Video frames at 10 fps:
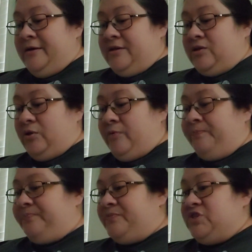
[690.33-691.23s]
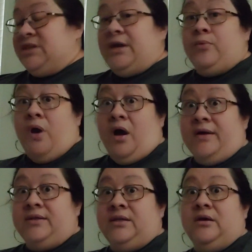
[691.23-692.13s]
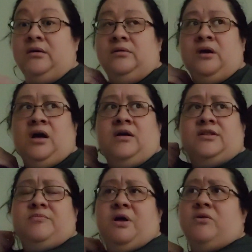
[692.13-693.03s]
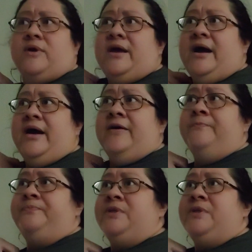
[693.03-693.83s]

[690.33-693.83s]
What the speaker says: So just like Ross, Smell Great Guy.